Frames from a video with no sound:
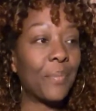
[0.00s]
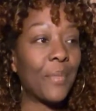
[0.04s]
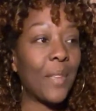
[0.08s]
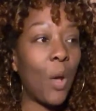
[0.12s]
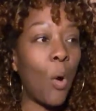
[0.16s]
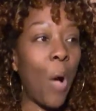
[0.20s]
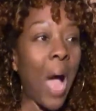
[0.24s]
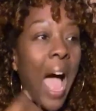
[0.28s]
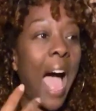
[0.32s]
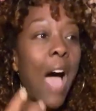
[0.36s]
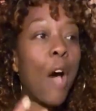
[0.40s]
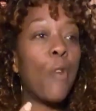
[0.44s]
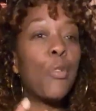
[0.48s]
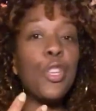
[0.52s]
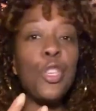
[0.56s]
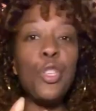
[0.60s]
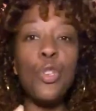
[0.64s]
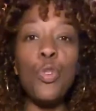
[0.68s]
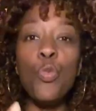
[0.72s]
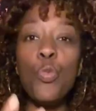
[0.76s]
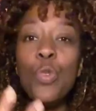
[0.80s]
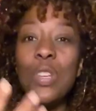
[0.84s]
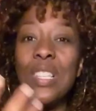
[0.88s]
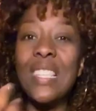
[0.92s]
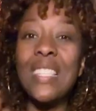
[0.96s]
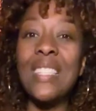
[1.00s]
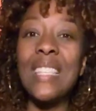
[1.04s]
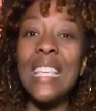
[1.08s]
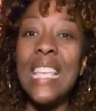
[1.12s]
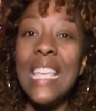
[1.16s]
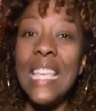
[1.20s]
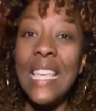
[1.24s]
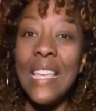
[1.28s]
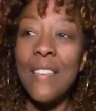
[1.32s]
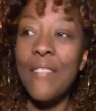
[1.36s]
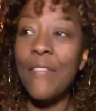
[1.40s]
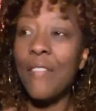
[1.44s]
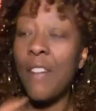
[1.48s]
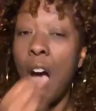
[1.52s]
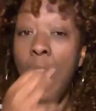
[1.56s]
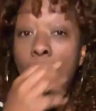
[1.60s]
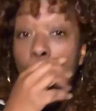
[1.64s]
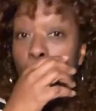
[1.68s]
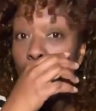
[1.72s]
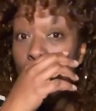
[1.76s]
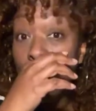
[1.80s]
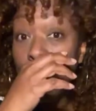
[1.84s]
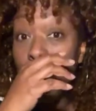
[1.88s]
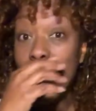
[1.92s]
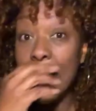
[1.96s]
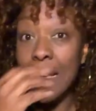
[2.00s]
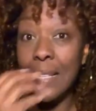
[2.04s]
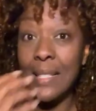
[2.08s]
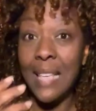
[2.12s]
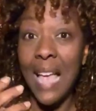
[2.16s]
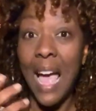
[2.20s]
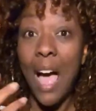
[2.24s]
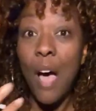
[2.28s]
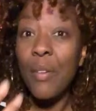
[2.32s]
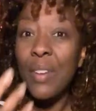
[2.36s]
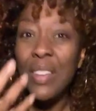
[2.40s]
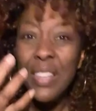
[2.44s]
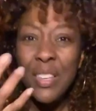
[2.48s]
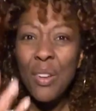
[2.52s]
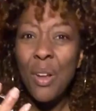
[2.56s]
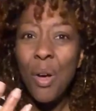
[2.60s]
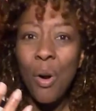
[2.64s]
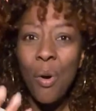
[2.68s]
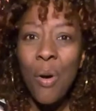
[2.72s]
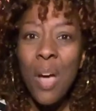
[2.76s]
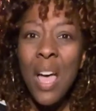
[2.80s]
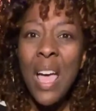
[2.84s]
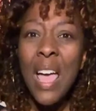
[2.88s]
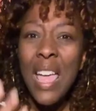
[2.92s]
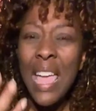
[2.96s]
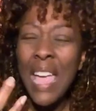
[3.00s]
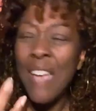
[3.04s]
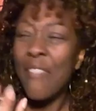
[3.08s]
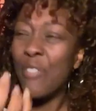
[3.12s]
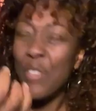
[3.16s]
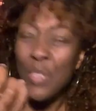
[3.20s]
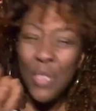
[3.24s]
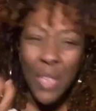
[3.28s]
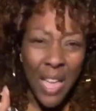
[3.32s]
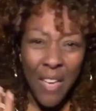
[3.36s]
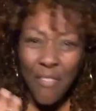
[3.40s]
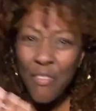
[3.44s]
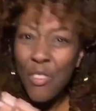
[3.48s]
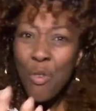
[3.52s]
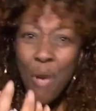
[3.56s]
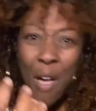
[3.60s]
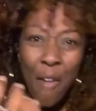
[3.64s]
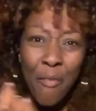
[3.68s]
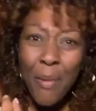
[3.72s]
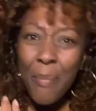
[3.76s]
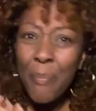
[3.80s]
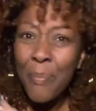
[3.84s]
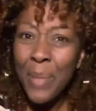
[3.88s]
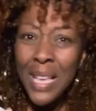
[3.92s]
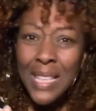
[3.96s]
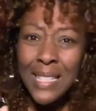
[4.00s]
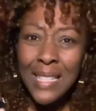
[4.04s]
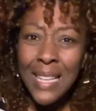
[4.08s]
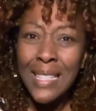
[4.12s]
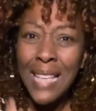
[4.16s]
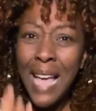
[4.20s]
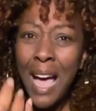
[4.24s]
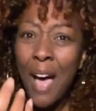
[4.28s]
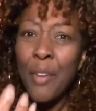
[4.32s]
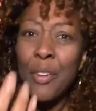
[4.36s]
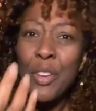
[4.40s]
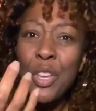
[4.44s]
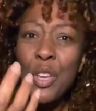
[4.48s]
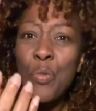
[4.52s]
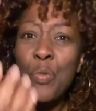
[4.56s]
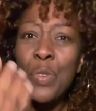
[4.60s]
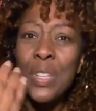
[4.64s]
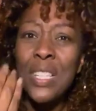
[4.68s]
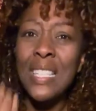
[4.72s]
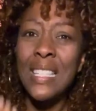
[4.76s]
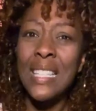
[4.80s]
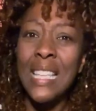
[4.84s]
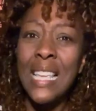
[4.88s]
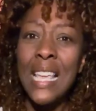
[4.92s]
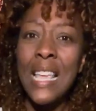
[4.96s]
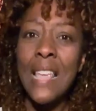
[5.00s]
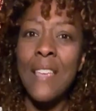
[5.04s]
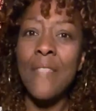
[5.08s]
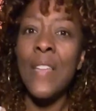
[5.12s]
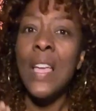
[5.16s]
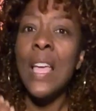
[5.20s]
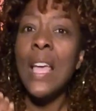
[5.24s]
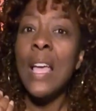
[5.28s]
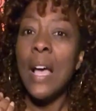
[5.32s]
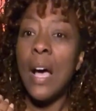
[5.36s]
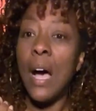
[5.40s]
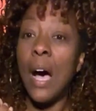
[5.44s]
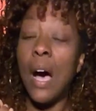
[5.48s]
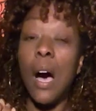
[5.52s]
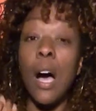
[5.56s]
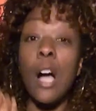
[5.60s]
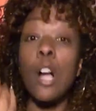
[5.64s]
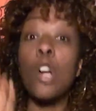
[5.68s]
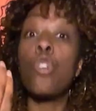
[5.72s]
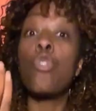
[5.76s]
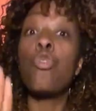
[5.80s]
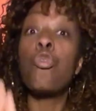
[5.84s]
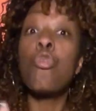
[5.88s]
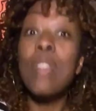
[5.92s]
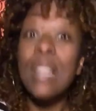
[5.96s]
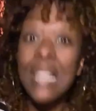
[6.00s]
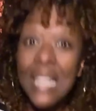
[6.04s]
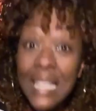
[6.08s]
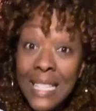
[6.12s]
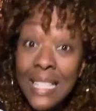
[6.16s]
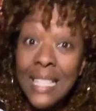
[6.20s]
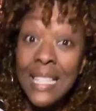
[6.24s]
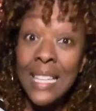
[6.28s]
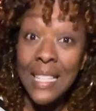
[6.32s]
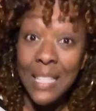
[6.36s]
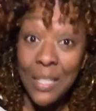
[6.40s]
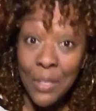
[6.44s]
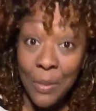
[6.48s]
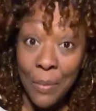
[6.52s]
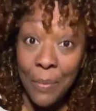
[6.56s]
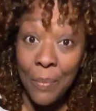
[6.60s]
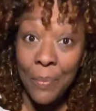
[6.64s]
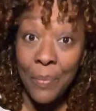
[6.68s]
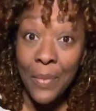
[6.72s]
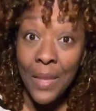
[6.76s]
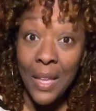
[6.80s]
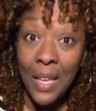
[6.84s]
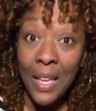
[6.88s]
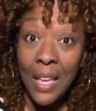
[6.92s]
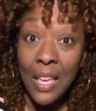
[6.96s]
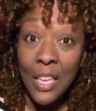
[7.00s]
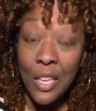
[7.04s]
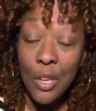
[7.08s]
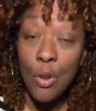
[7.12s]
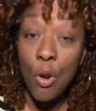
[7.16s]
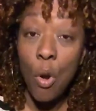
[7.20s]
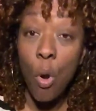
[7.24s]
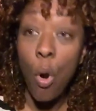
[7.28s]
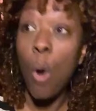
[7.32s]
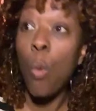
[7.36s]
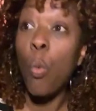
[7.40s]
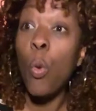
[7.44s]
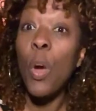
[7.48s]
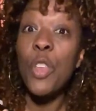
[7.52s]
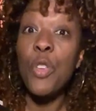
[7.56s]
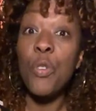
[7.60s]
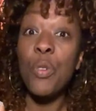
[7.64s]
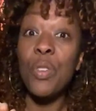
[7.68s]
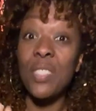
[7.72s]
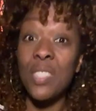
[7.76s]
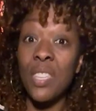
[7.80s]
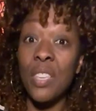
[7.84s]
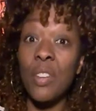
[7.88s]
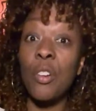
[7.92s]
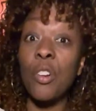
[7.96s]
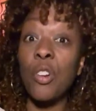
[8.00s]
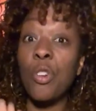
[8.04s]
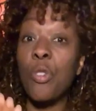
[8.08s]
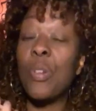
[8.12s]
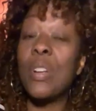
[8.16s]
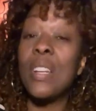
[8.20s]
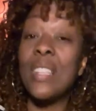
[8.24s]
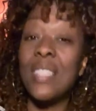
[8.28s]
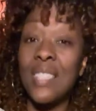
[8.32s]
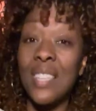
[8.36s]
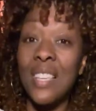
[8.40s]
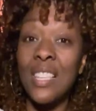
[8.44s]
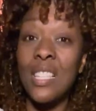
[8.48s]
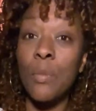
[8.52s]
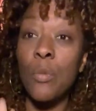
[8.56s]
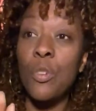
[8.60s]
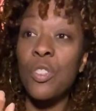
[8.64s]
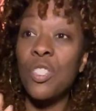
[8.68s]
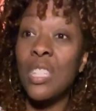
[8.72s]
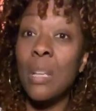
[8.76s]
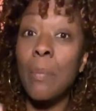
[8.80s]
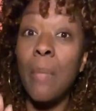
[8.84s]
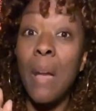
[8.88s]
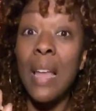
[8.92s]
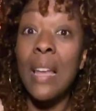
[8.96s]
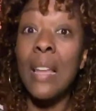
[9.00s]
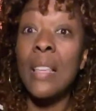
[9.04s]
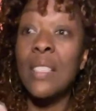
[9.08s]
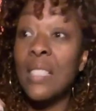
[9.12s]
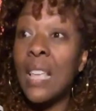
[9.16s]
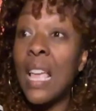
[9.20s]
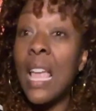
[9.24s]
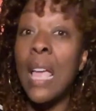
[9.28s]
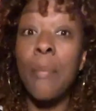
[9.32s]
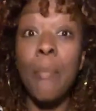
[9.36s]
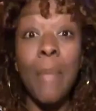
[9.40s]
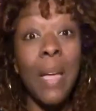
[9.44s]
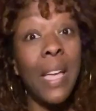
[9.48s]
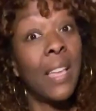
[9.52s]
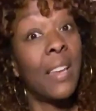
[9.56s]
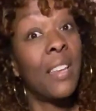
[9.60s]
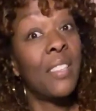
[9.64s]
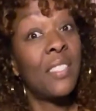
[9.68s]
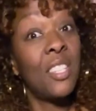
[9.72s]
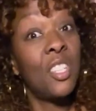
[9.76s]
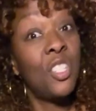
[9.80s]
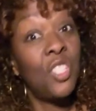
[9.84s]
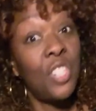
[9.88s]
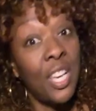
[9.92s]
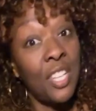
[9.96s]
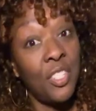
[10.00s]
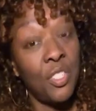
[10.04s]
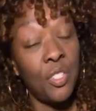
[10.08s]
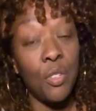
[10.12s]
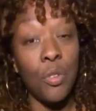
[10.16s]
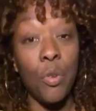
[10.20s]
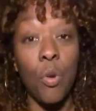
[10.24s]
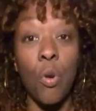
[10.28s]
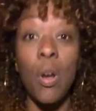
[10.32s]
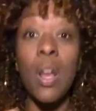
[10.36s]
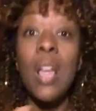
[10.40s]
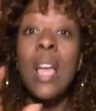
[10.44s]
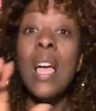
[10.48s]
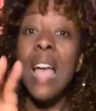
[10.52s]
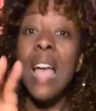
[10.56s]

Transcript: How do you receive compliments? If you have a business, how do you receive criticism? Or what you consider criticism, or somebody making a suggestion, or